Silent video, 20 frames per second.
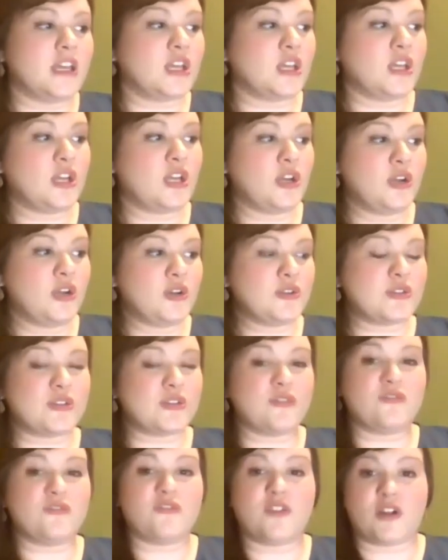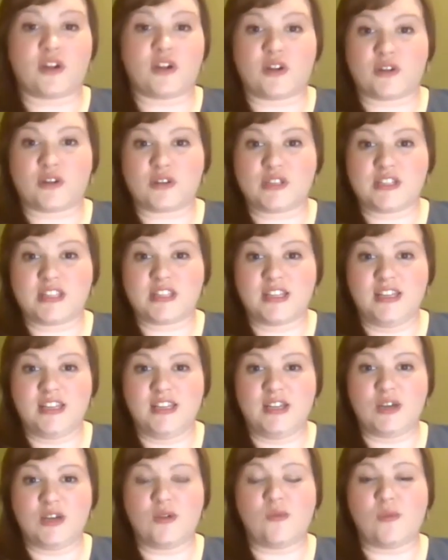here's the verse
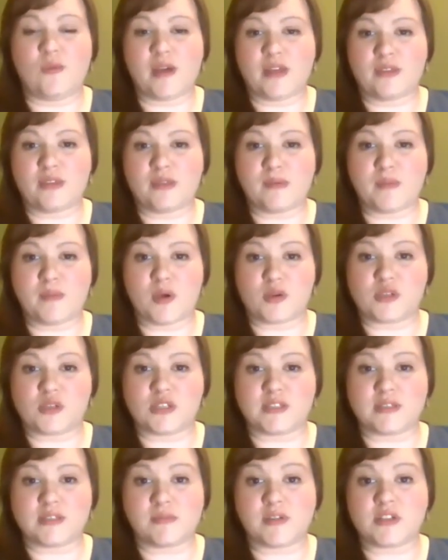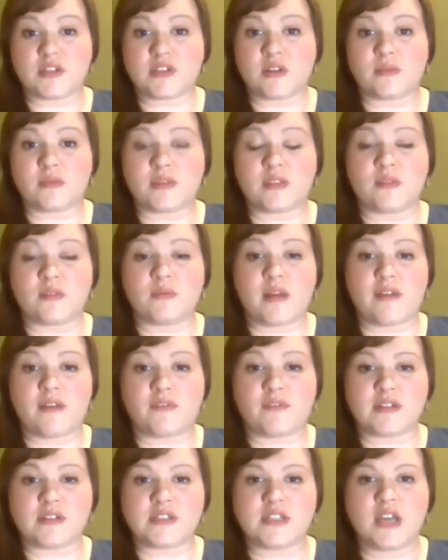with the motions. I'm going to start with the
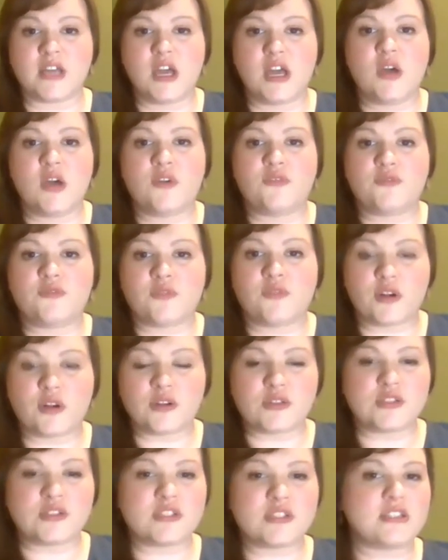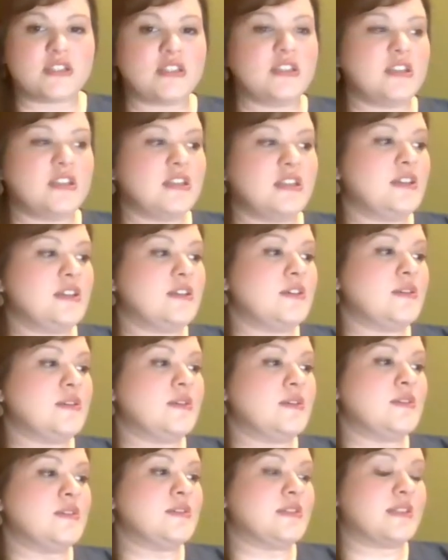reference, 1
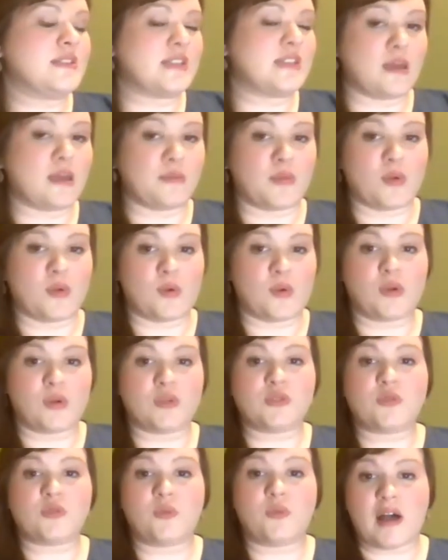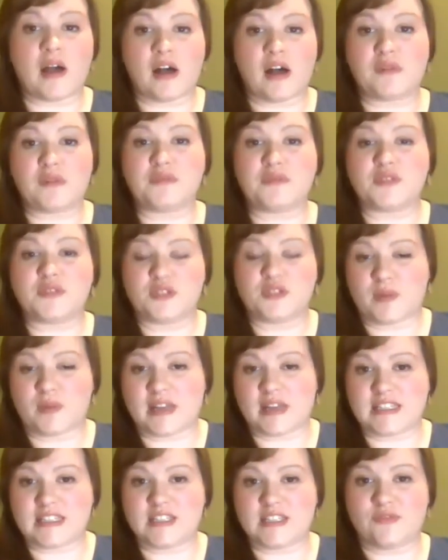Samuel
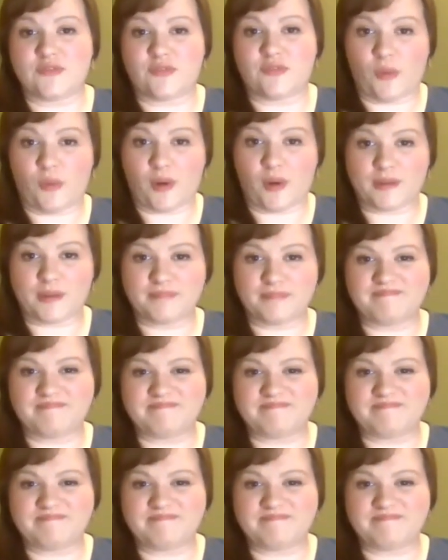12:24.